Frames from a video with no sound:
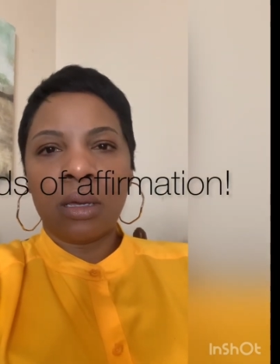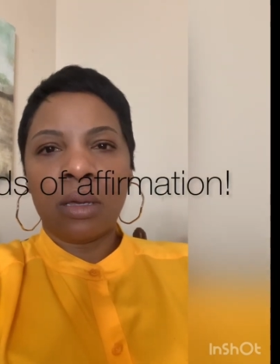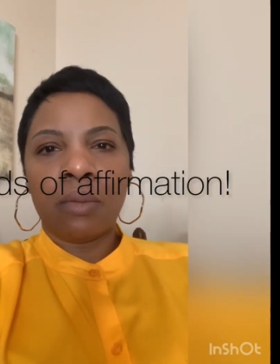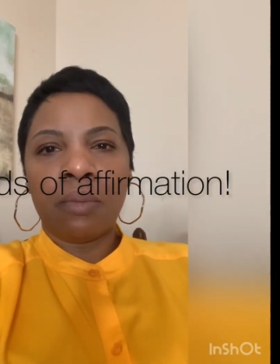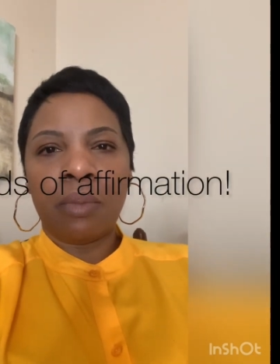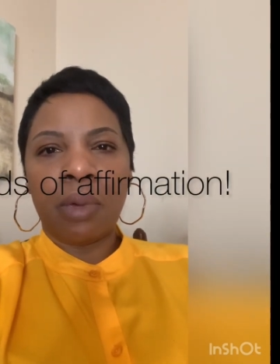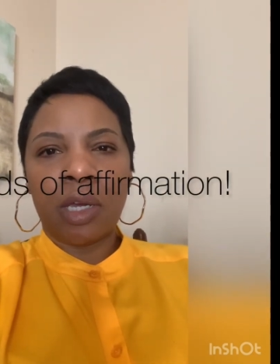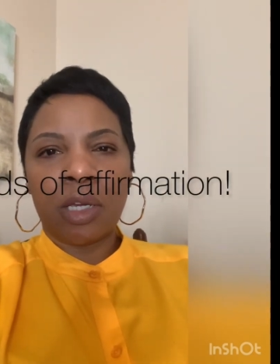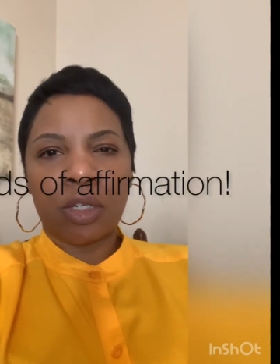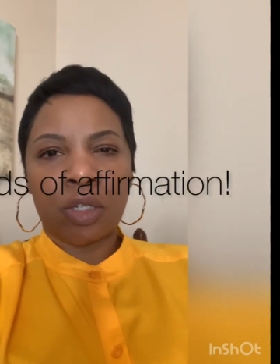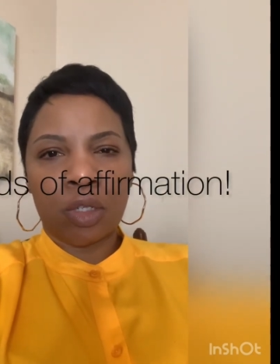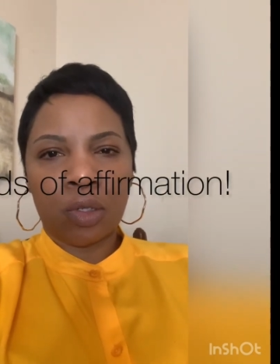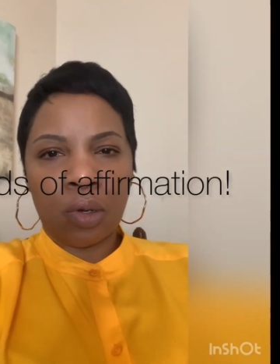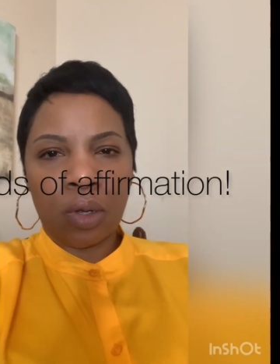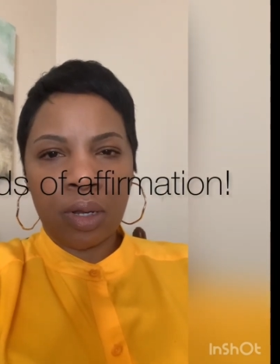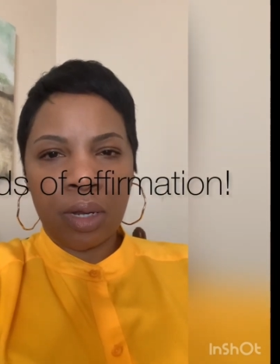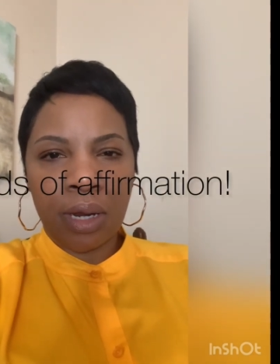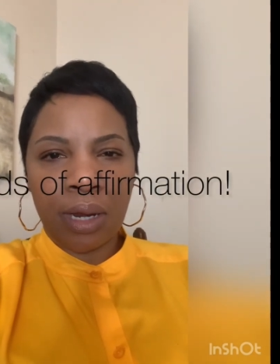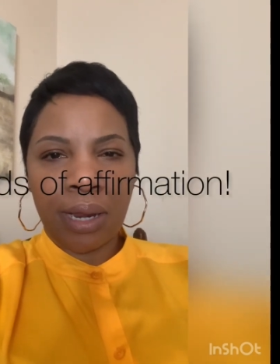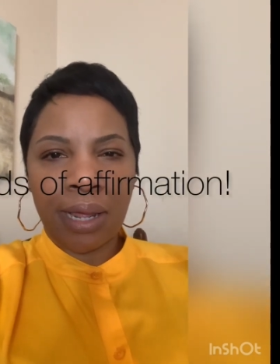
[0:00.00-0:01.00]
make
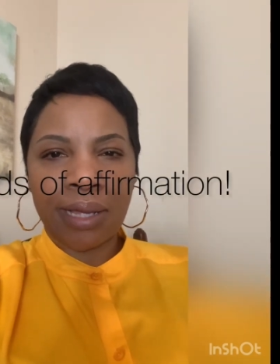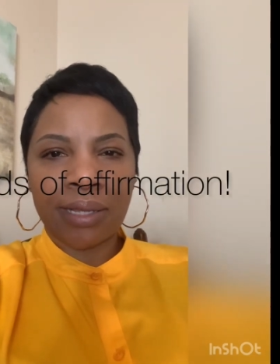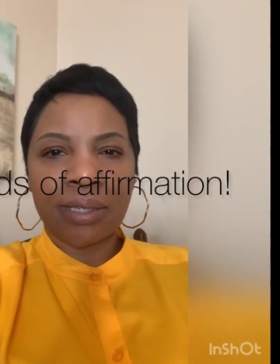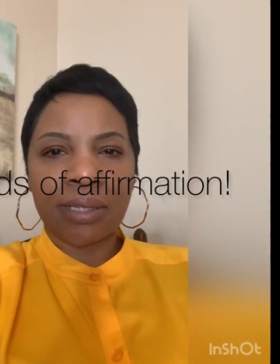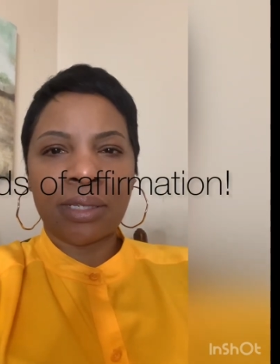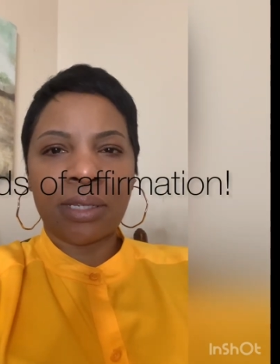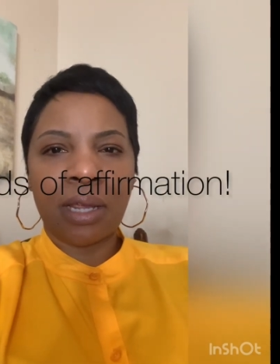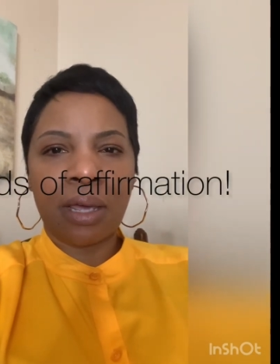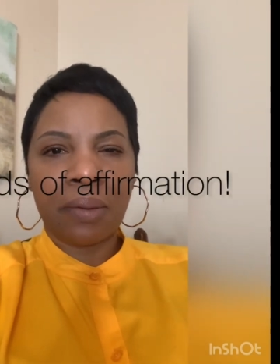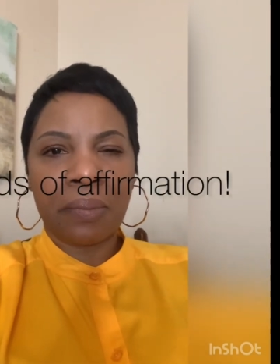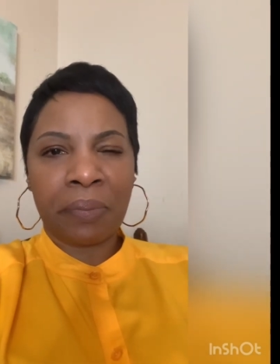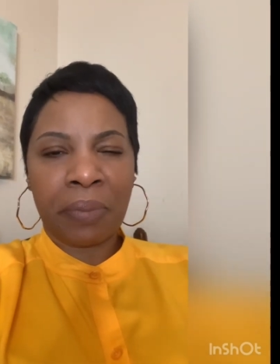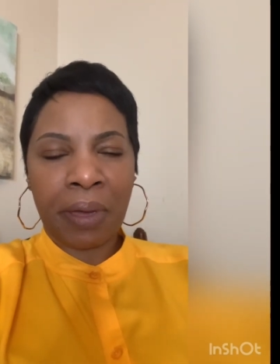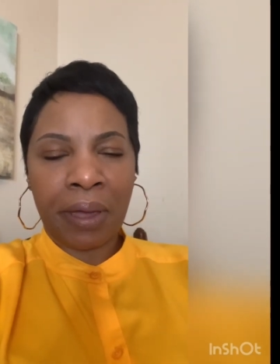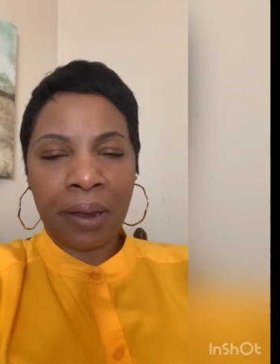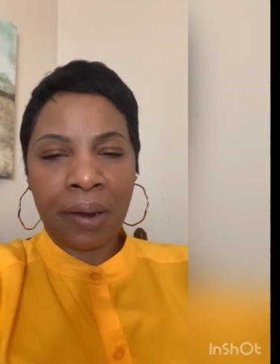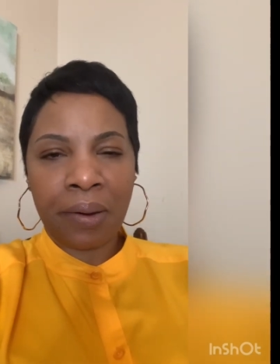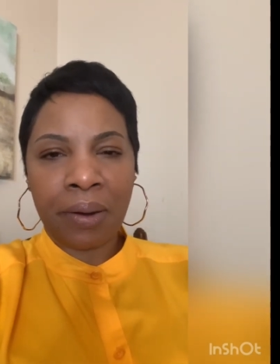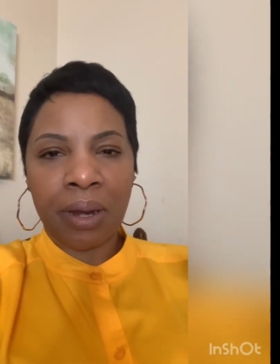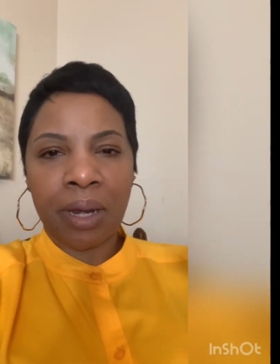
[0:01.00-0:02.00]
sure that that step
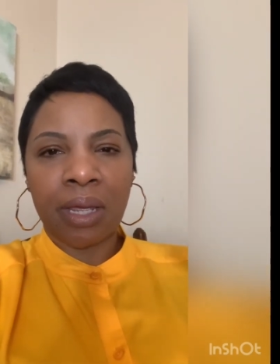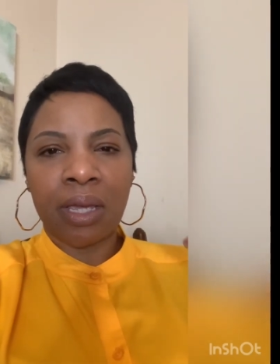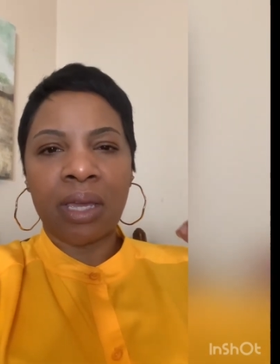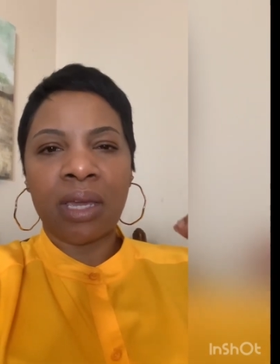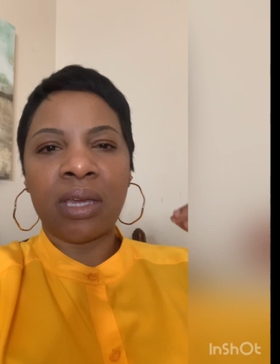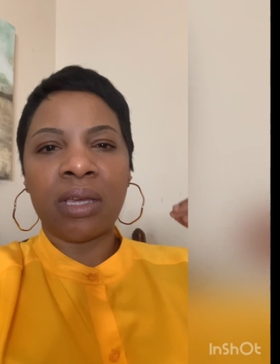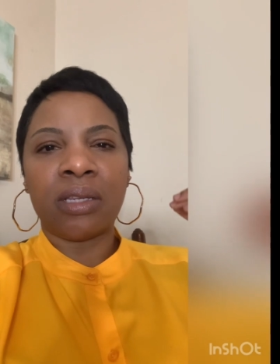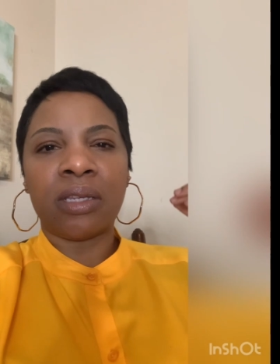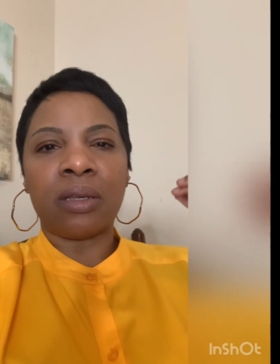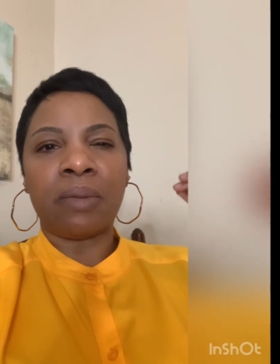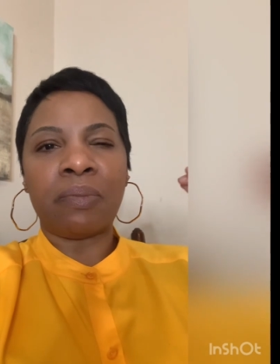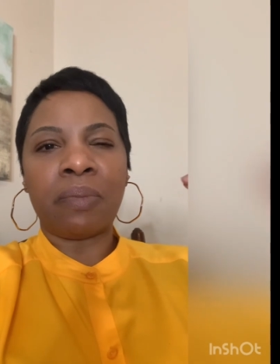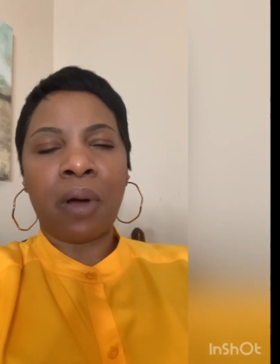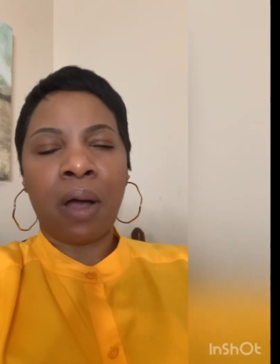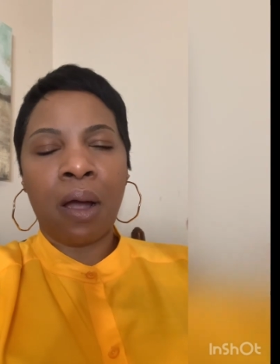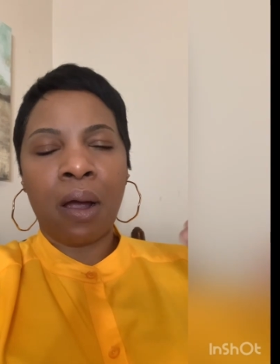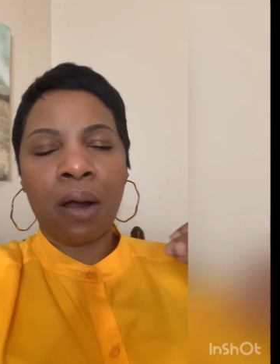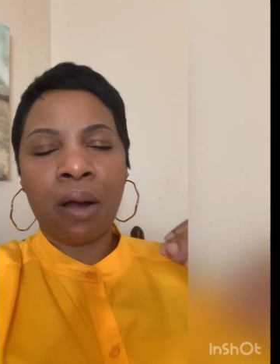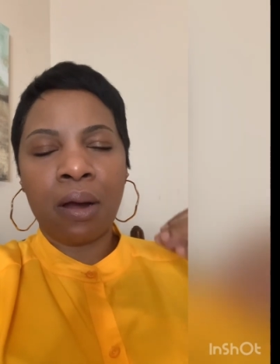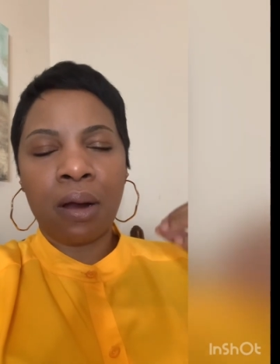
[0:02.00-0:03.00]
parent is a
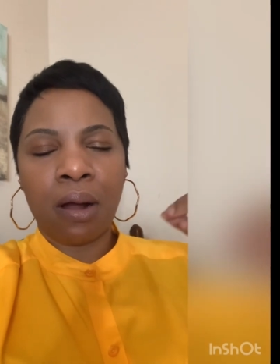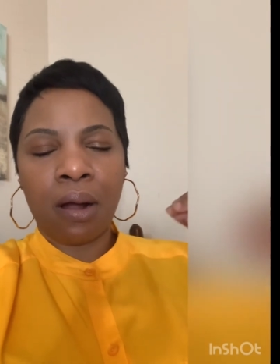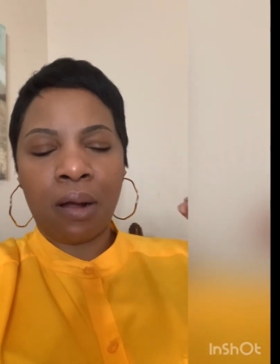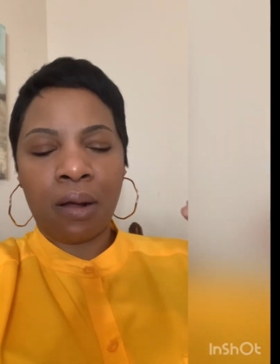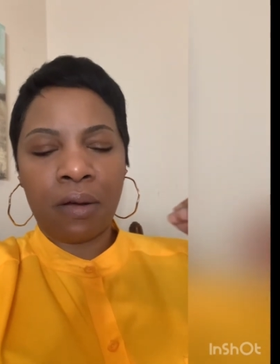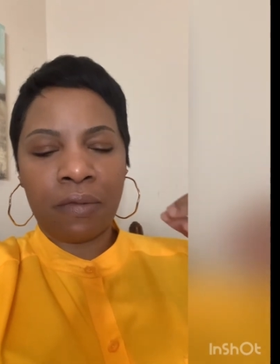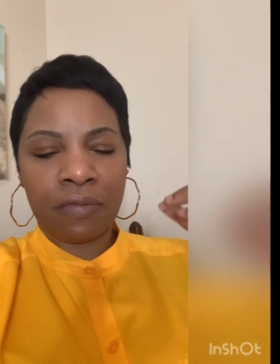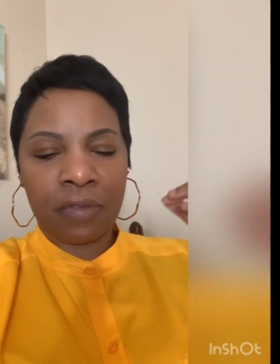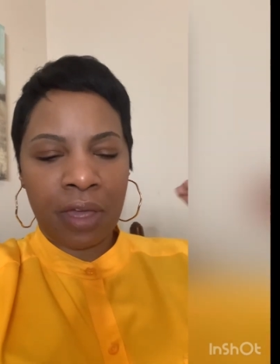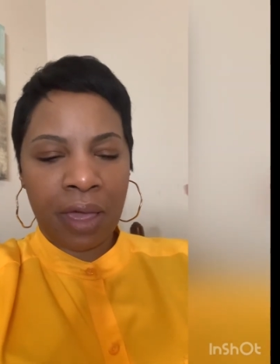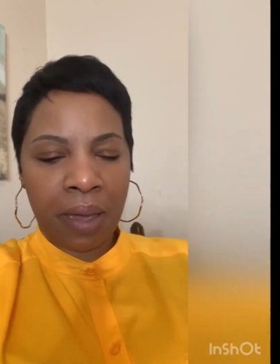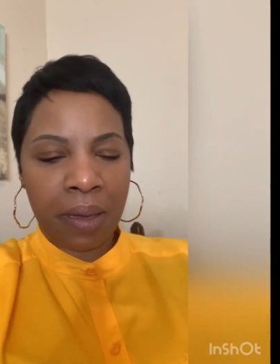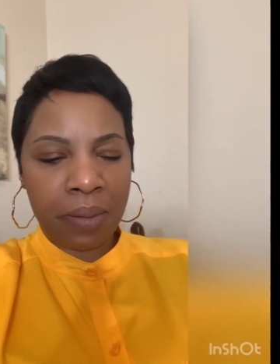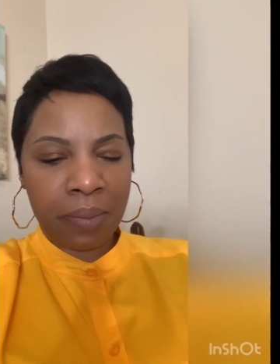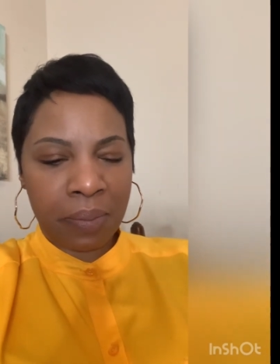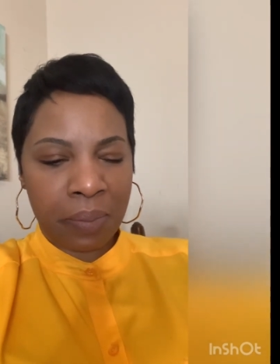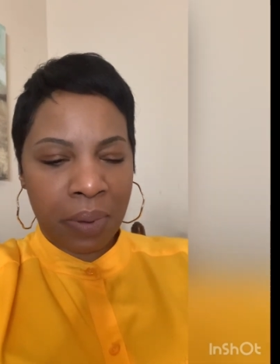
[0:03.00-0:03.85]
part of that